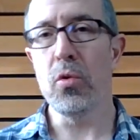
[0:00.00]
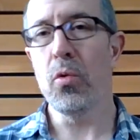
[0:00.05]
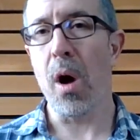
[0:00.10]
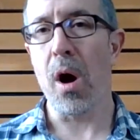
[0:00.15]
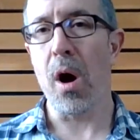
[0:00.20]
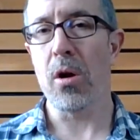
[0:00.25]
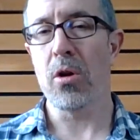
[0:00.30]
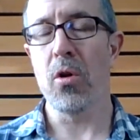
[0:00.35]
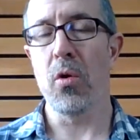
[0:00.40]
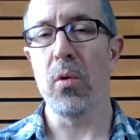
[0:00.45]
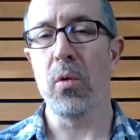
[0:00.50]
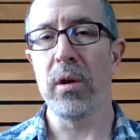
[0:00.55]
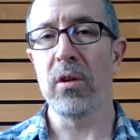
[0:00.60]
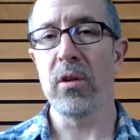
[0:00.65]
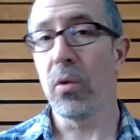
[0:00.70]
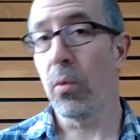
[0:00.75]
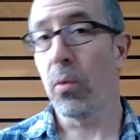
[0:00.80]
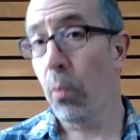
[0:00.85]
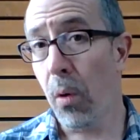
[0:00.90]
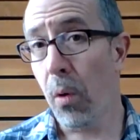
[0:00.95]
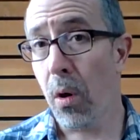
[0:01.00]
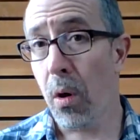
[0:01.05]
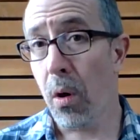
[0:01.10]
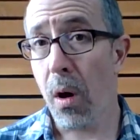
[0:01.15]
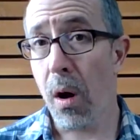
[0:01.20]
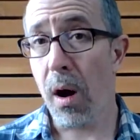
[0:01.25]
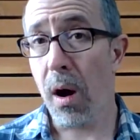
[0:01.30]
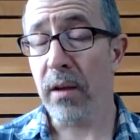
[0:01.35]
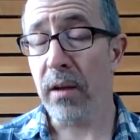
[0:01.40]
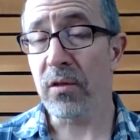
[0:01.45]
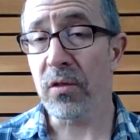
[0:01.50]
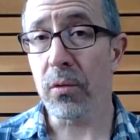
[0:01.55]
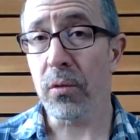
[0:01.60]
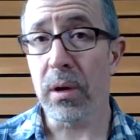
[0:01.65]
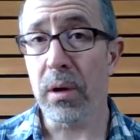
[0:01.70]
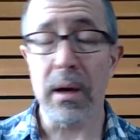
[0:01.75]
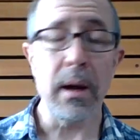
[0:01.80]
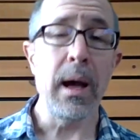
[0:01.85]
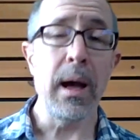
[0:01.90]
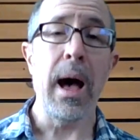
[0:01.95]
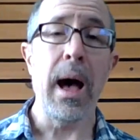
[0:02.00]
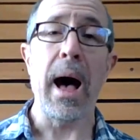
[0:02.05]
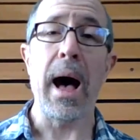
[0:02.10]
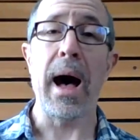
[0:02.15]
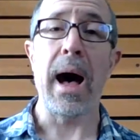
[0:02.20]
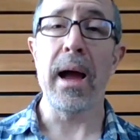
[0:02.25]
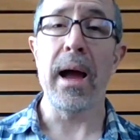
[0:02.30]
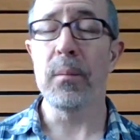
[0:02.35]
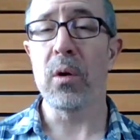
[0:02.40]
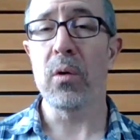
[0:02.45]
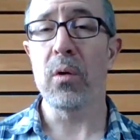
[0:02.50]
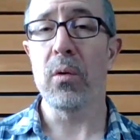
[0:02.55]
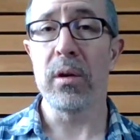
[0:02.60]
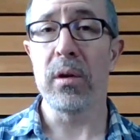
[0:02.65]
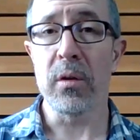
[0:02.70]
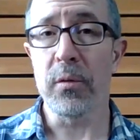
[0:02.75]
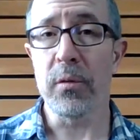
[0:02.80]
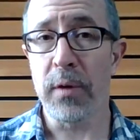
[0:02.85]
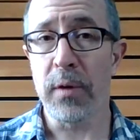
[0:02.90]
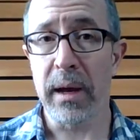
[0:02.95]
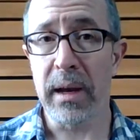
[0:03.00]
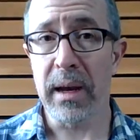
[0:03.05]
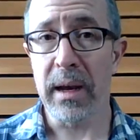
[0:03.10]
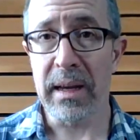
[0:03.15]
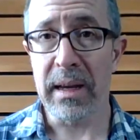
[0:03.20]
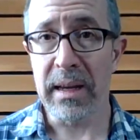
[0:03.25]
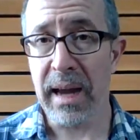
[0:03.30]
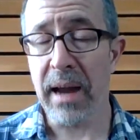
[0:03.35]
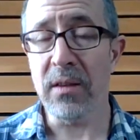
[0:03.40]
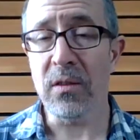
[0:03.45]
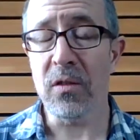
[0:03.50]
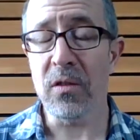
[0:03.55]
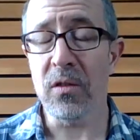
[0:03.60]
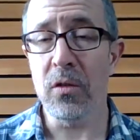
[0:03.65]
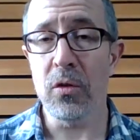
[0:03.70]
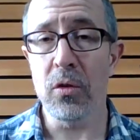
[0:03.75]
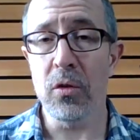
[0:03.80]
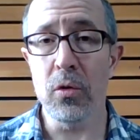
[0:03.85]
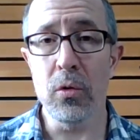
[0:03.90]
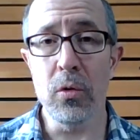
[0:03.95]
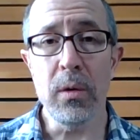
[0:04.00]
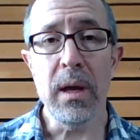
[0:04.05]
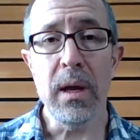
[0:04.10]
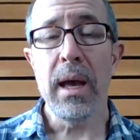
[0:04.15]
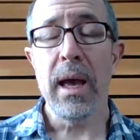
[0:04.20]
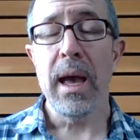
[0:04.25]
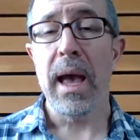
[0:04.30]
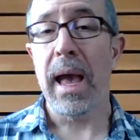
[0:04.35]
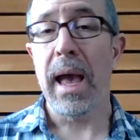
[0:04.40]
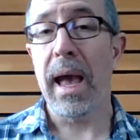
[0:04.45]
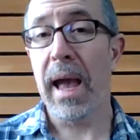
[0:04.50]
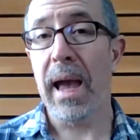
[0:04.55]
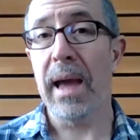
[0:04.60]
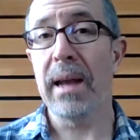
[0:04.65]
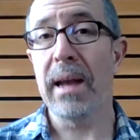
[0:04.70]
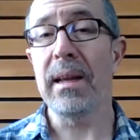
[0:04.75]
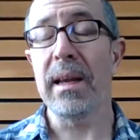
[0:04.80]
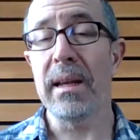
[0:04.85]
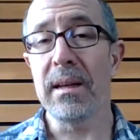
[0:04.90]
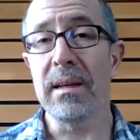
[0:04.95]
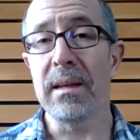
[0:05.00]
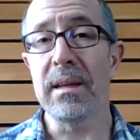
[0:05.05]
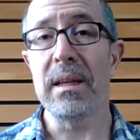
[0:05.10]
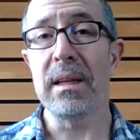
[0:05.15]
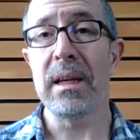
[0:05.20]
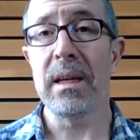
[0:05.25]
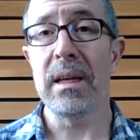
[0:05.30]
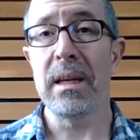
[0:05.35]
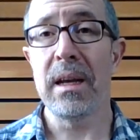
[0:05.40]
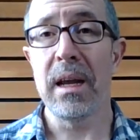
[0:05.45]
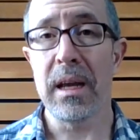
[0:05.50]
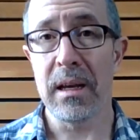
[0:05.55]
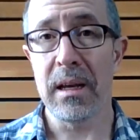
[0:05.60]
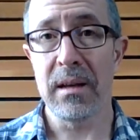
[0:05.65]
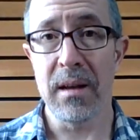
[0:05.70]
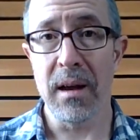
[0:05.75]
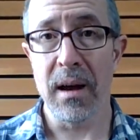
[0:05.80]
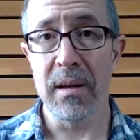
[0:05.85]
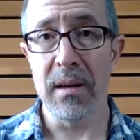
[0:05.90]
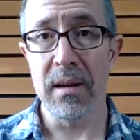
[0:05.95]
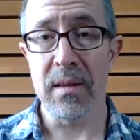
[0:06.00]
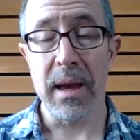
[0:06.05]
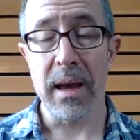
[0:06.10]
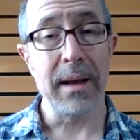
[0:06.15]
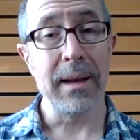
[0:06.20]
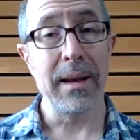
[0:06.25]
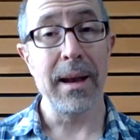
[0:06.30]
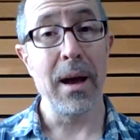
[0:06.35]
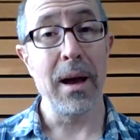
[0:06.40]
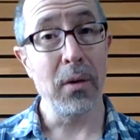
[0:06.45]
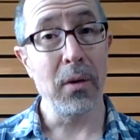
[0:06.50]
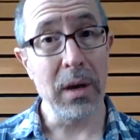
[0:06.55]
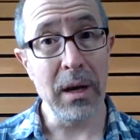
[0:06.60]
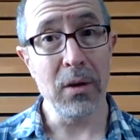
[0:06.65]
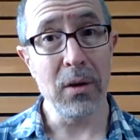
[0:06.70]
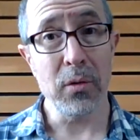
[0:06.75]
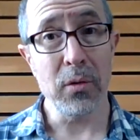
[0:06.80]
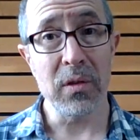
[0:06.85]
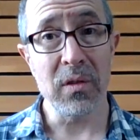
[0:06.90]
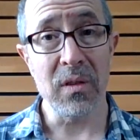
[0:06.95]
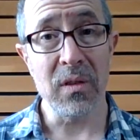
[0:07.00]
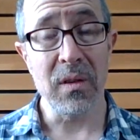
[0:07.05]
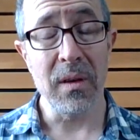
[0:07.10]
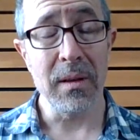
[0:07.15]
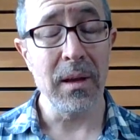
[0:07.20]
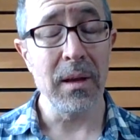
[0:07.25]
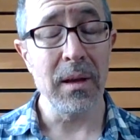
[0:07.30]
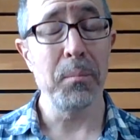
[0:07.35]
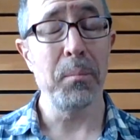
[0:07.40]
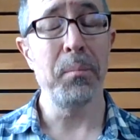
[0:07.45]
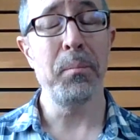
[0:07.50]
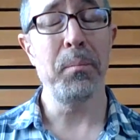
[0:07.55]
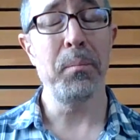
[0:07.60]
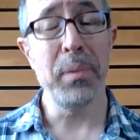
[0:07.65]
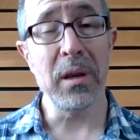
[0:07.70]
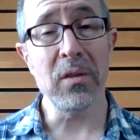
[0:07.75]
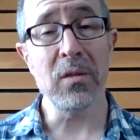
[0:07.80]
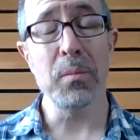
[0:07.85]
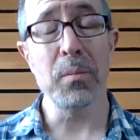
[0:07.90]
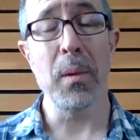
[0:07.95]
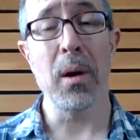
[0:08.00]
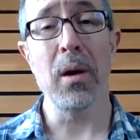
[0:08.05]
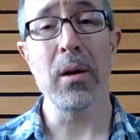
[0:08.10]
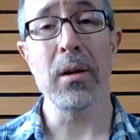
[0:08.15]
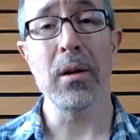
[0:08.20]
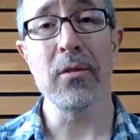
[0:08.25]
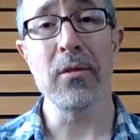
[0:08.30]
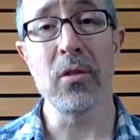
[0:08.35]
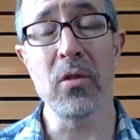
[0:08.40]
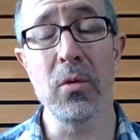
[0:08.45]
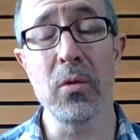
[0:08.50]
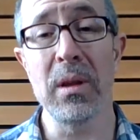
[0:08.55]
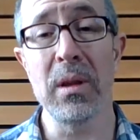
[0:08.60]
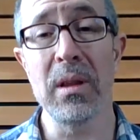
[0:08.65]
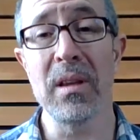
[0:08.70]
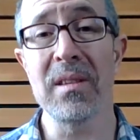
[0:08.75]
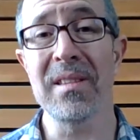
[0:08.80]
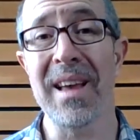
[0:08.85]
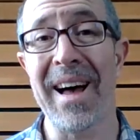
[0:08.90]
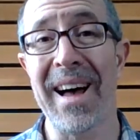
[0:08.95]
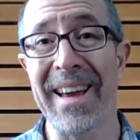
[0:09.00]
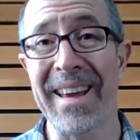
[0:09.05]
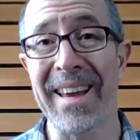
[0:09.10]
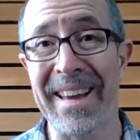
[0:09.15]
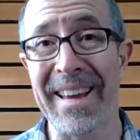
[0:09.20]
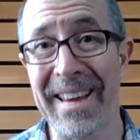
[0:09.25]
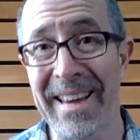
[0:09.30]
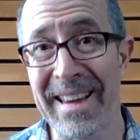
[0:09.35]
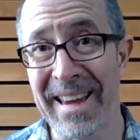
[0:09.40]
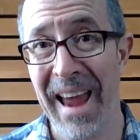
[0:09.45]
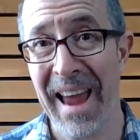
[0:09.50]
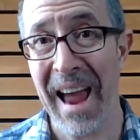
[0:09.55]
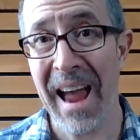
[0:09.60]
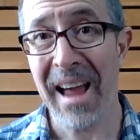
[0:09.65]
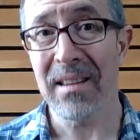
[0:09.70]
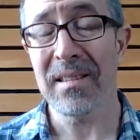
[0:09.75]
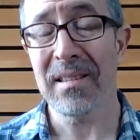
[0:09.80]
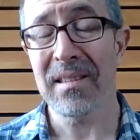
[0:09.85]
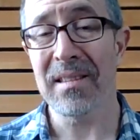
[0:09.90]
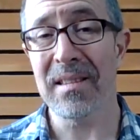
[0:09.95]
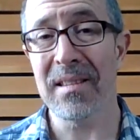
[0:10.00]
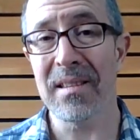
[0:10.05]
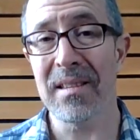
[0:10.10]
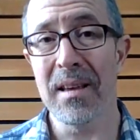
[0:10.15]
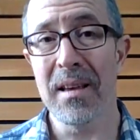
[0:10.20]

are going to war, Austria. I'm going to fight against you. And indeed, he does that. Now, interestingly, Bismarck is doing this against